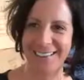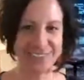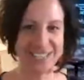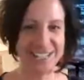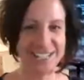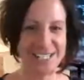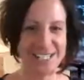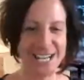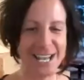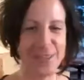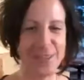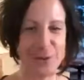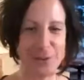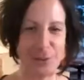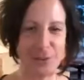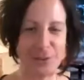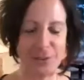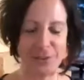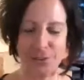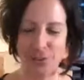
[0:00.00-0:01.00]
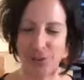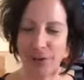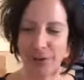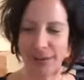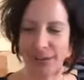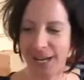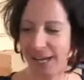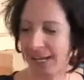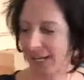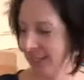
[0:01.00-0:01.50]
get together with
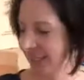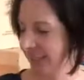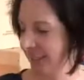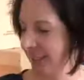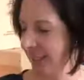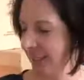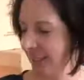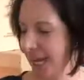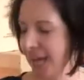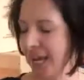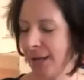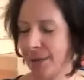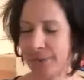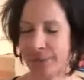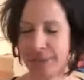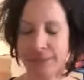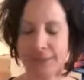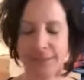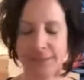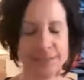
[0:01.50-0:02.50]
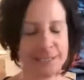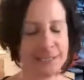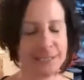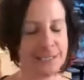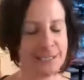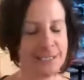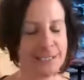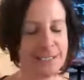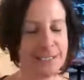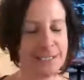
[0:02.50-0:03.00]
Chardonnay and Cab and
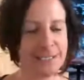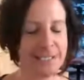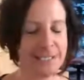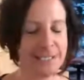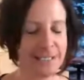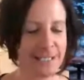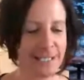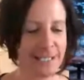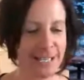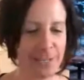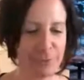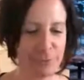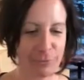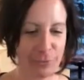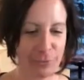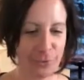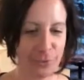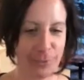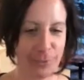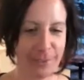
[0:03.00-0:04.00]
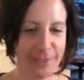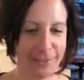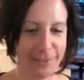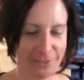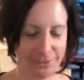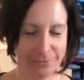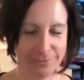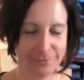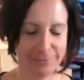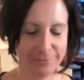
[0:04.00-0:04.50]
eat through the whole
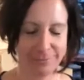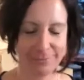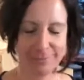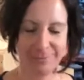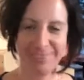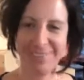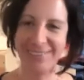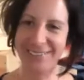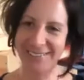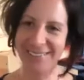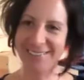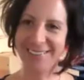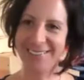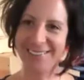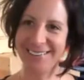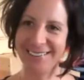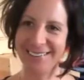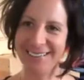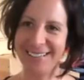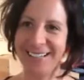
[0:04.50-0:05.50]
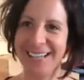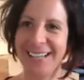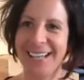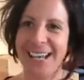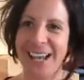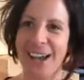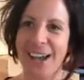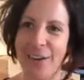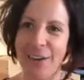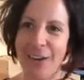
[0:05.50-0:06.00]
menu.
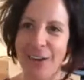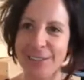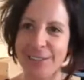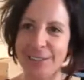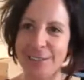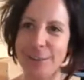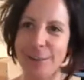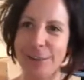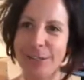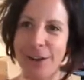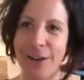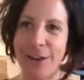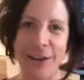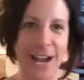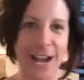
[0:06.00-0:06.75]
All right, so we are